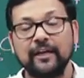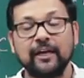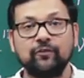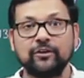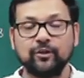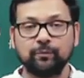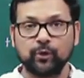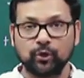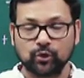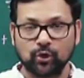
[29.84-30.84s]
It was the
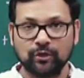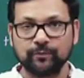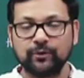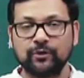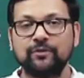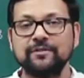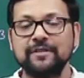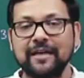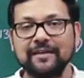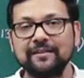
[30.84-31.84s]
proton-proton
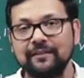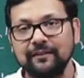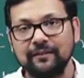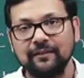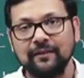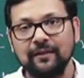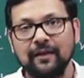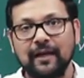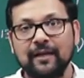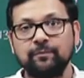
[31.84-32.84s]
cycle.
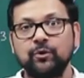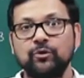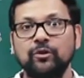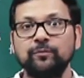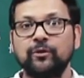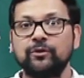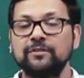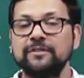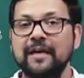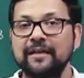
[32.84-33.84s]
And
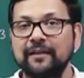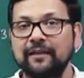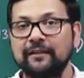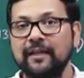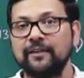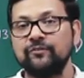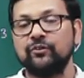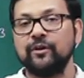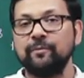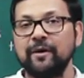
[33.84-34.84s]
proton-proton cycle, then if
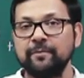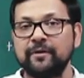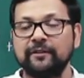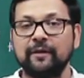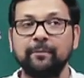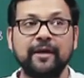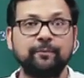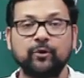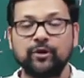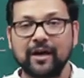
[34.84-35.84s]
you remember, the
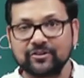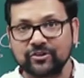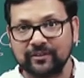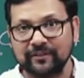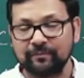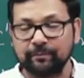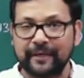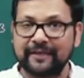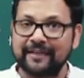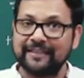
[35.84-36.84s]
pair production,
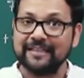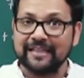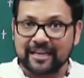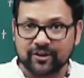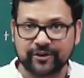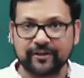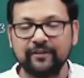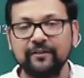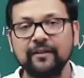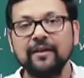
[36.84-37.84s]
pair
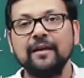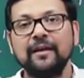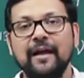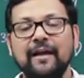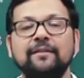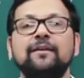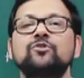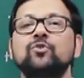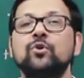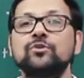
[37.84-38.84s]
annihilation, and the
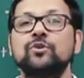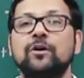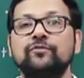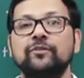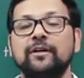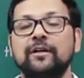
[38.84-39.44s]
source of,